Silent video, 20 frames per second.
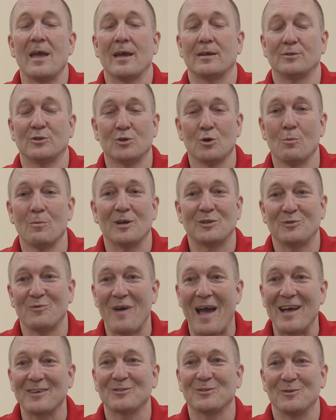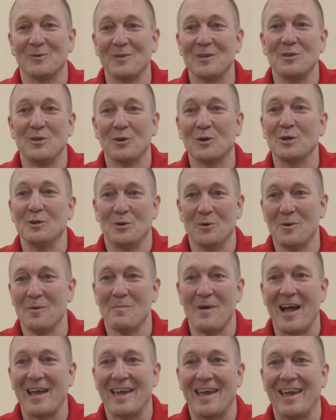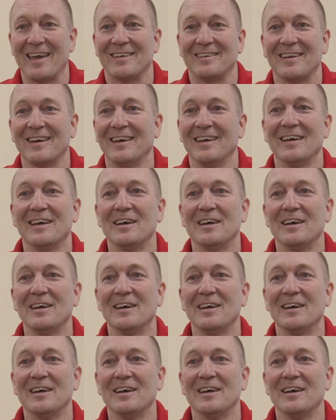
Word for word: man, so much faster than you can do it by hand.